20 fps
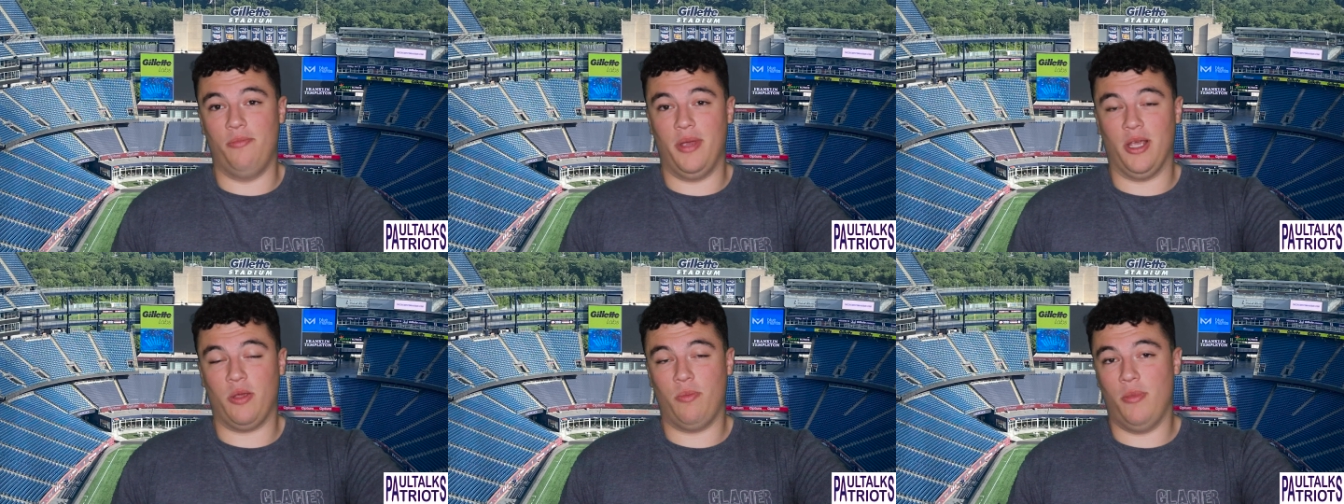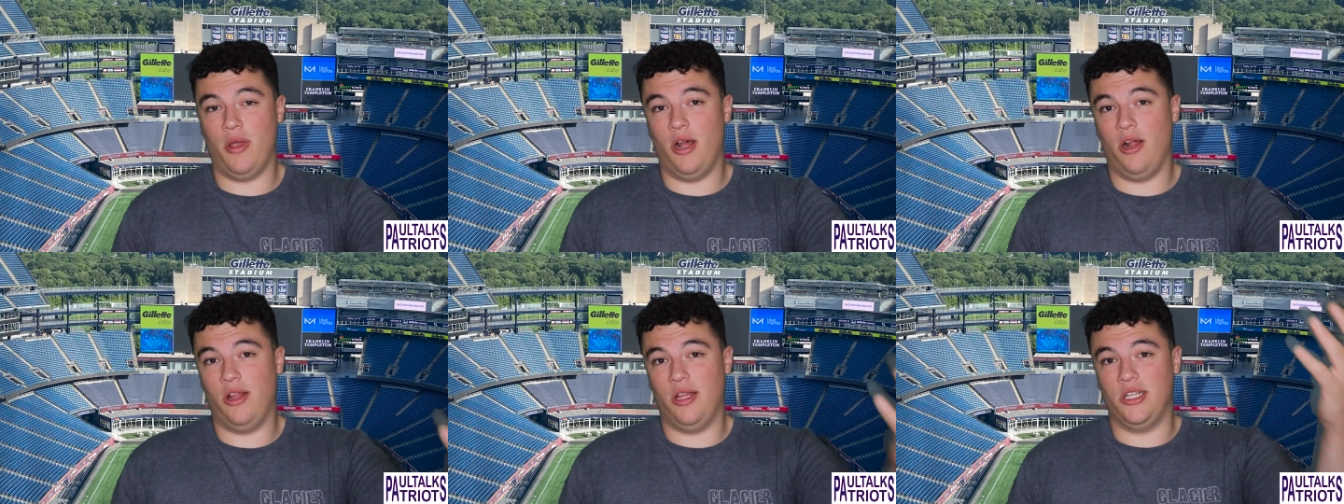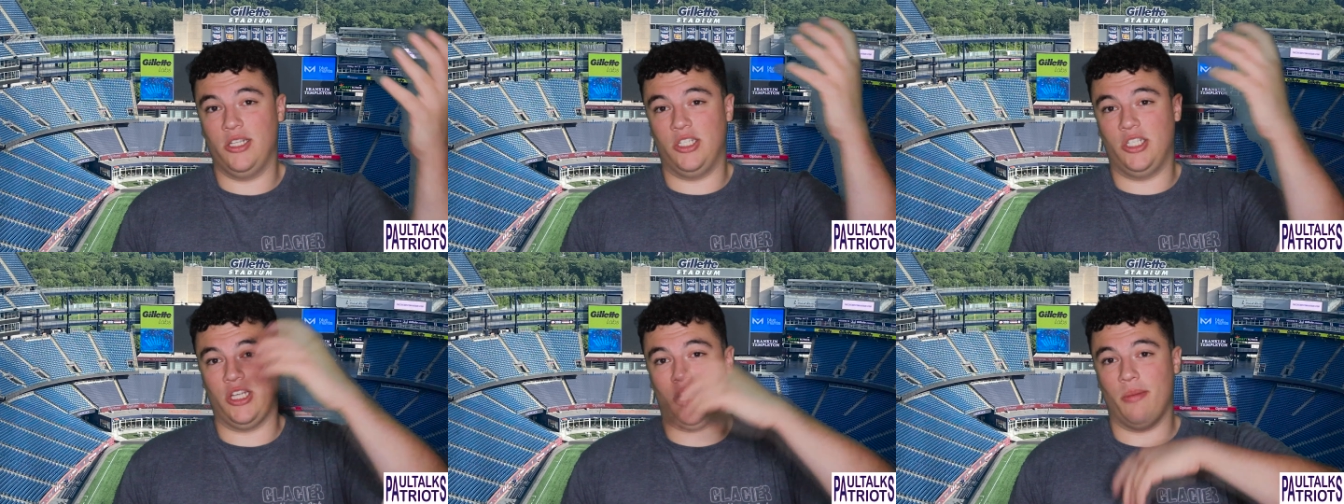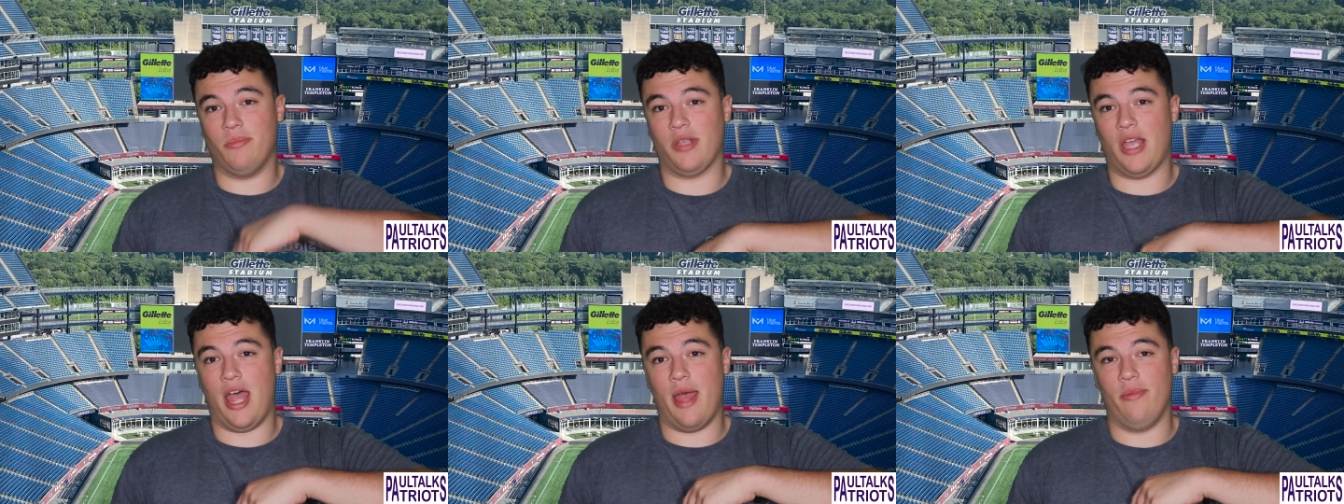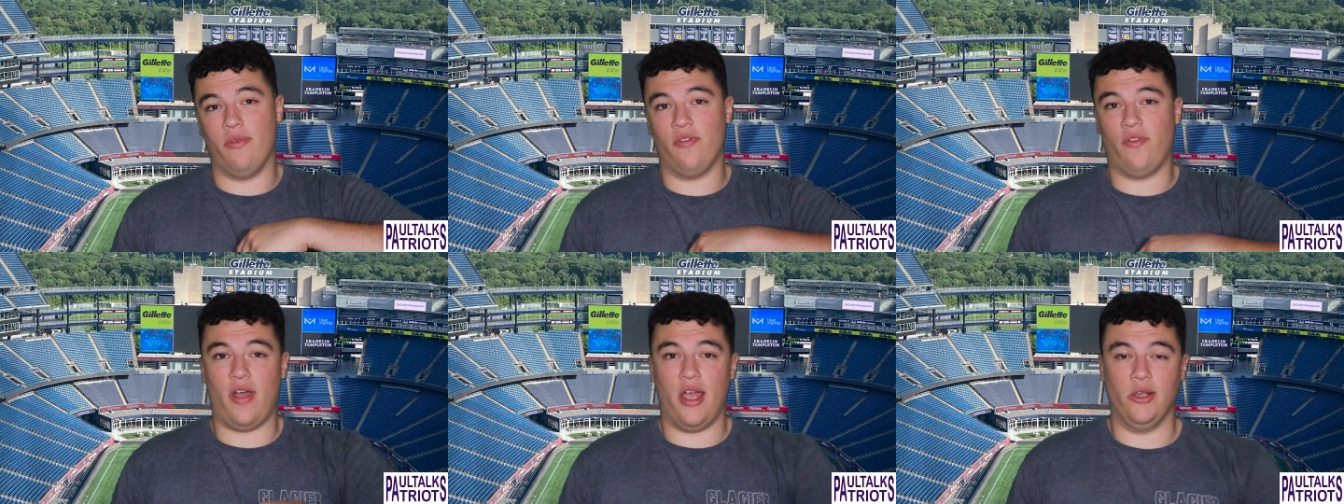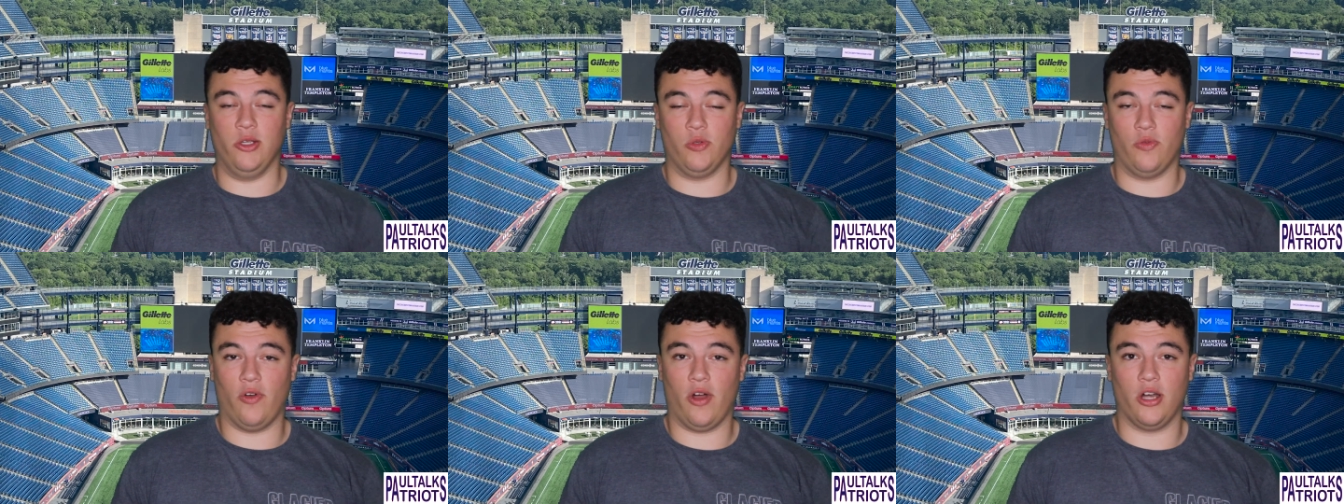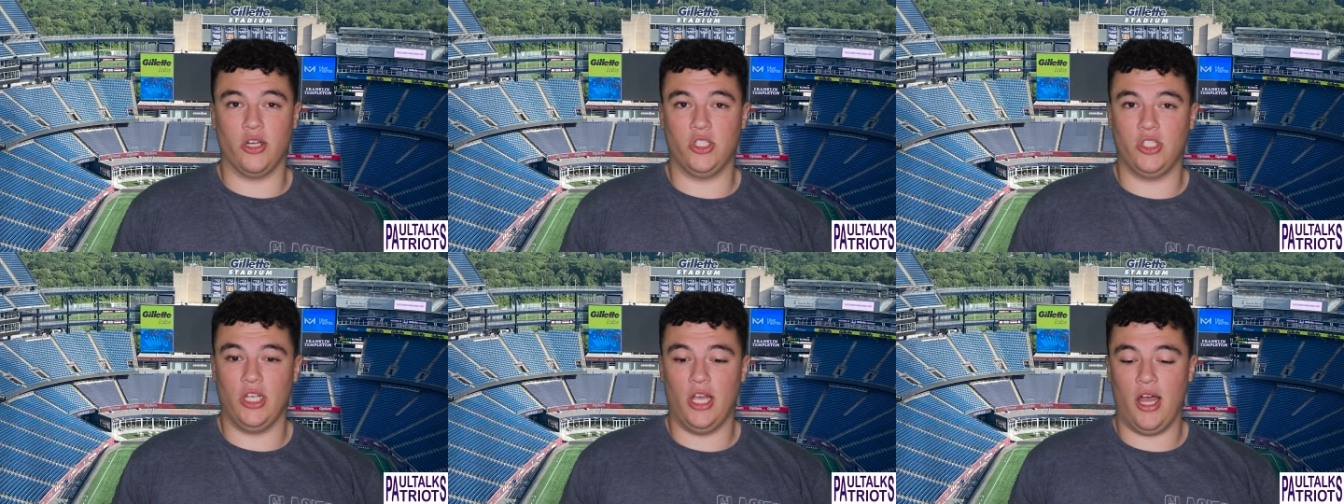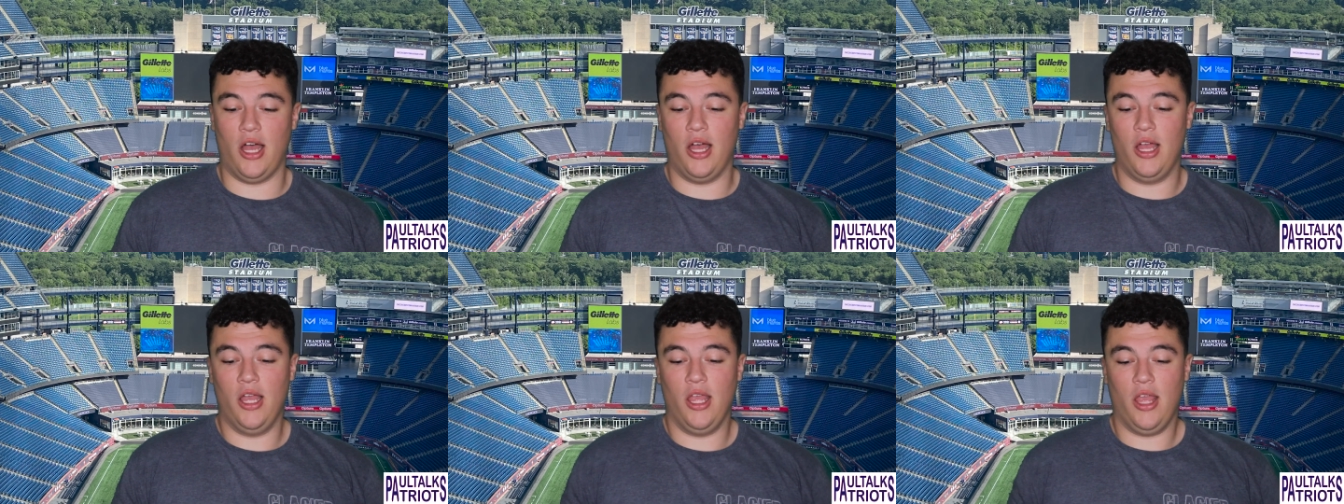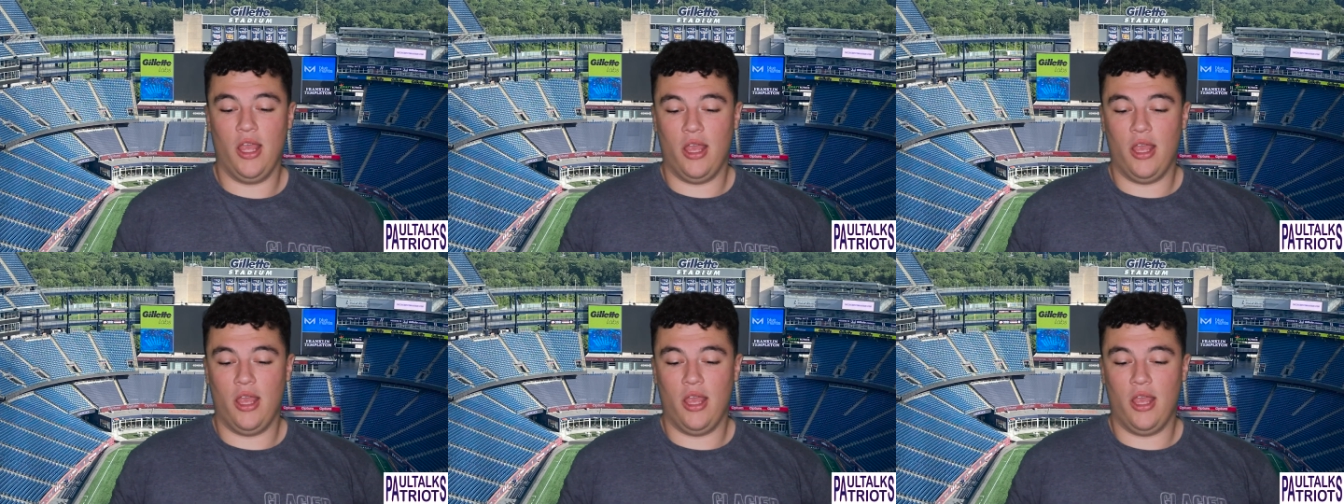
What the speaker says: McMillan, sometimes vice versa.